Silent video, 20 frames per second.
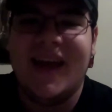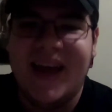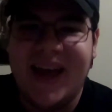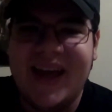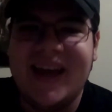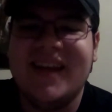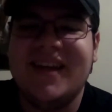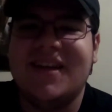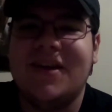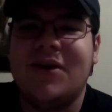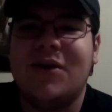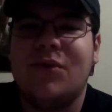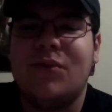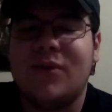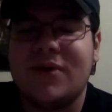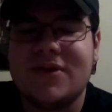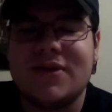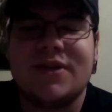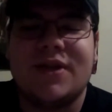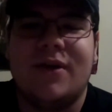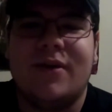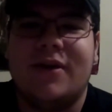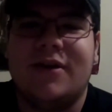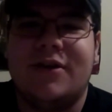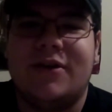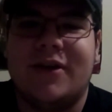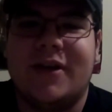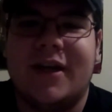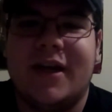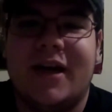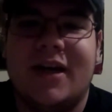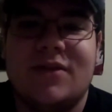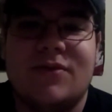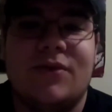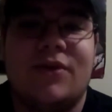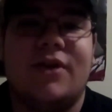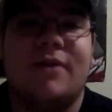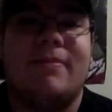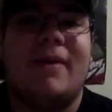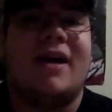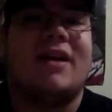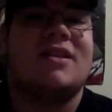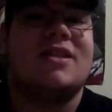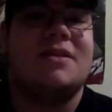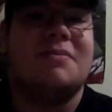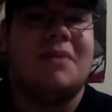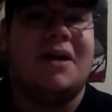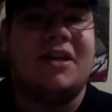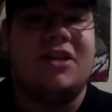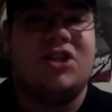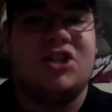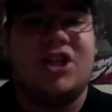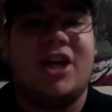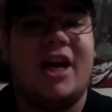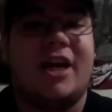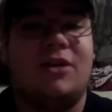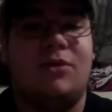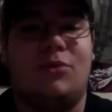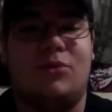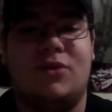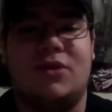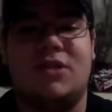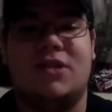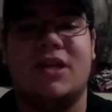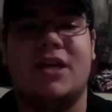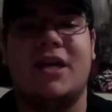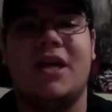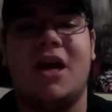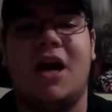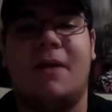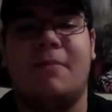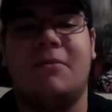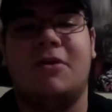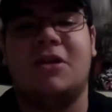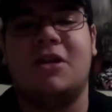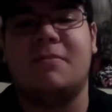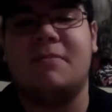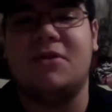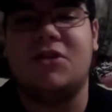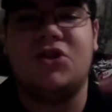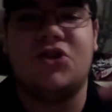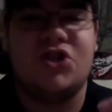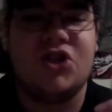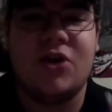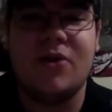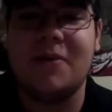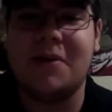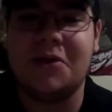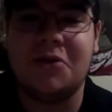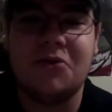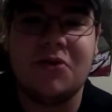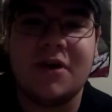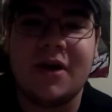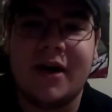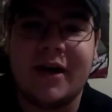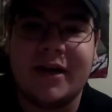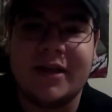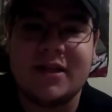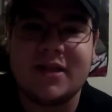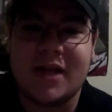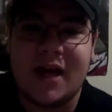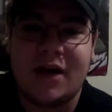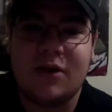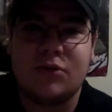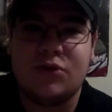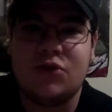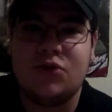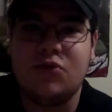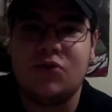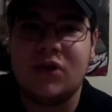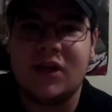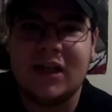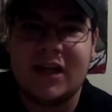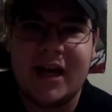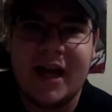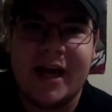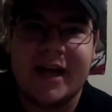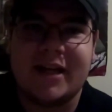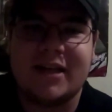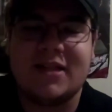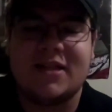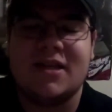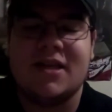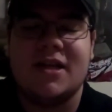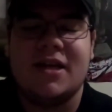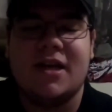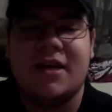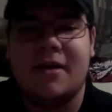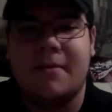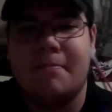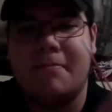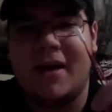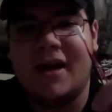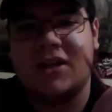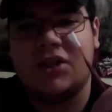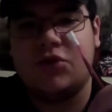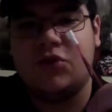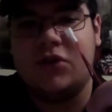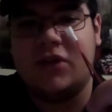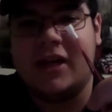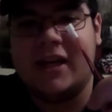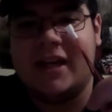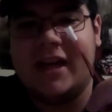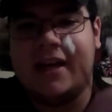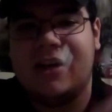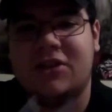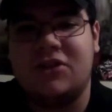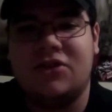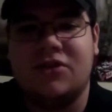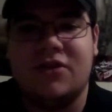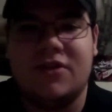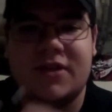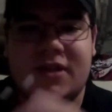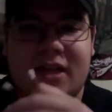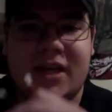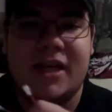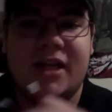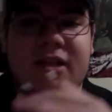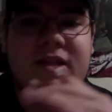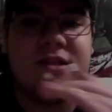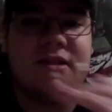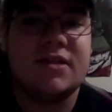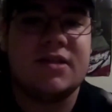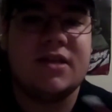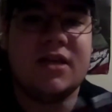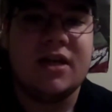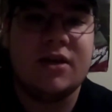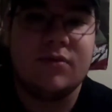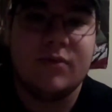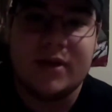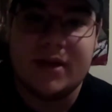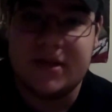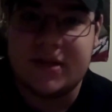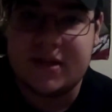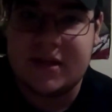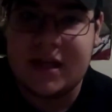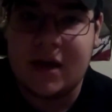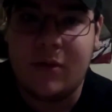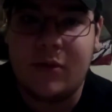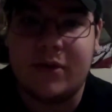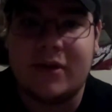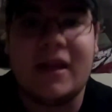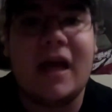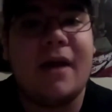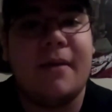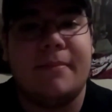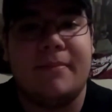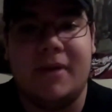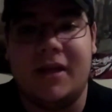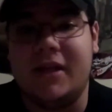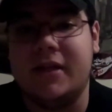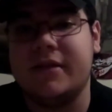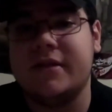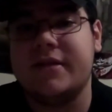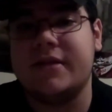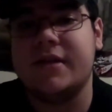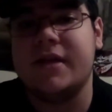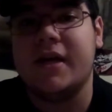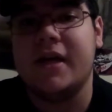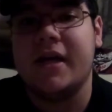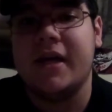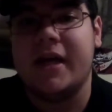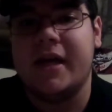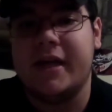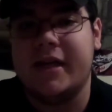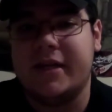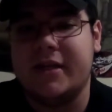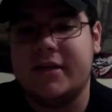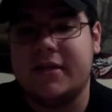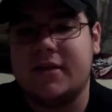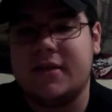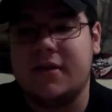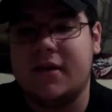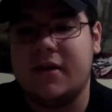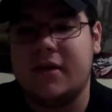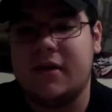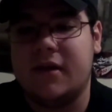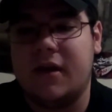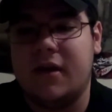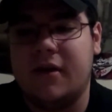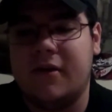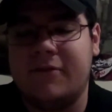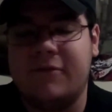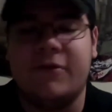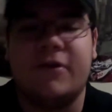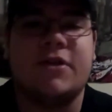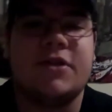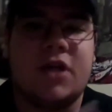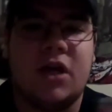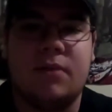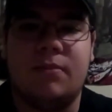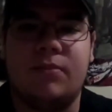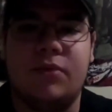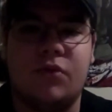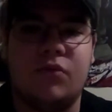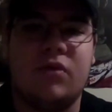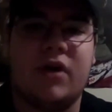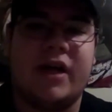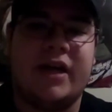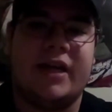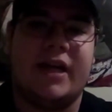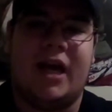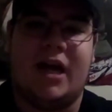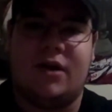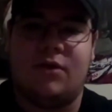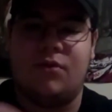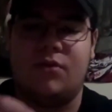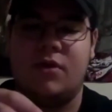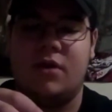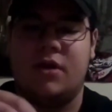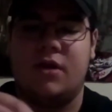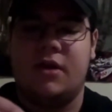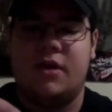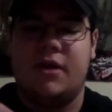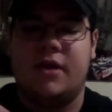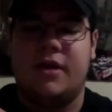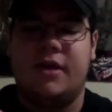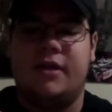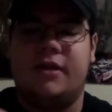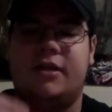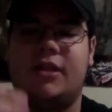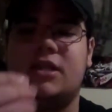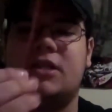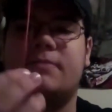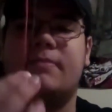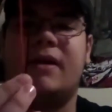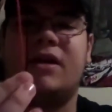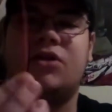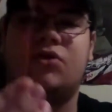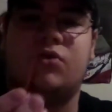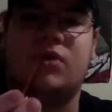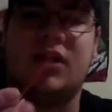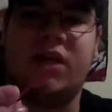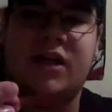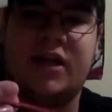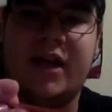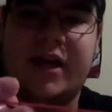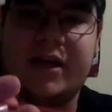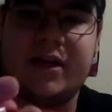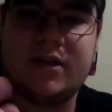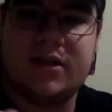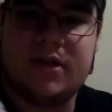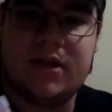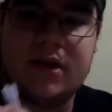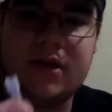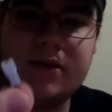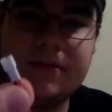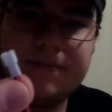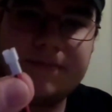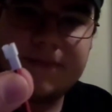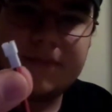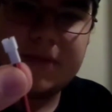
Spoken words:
Hey yo, what's going on guys? Welcome back to my channel. Today I'm going to be showing you guys how to connect battery connectors in series. Now what that means is, for example, right now, this battery connector,